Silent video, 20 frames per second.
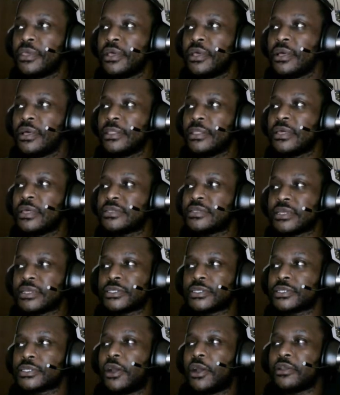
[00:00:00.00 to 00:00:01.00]
let's get
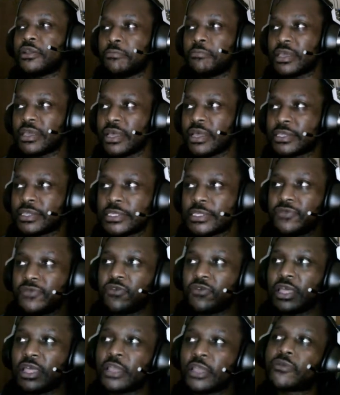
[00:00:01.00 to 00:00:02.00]
started because this is a
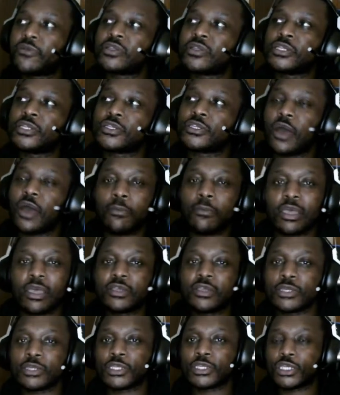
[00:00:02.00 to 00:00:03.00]
really interesting song
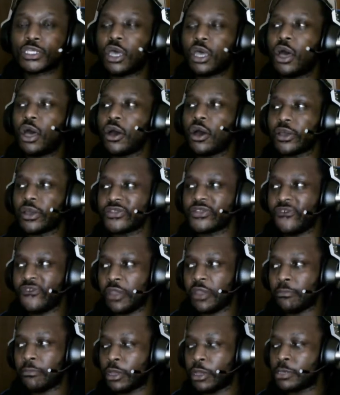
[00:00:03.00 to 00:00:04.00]
because the song is
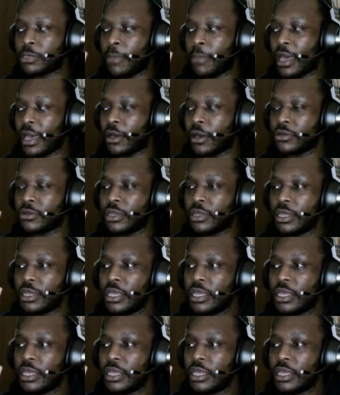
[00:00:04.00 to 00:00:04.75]
very much about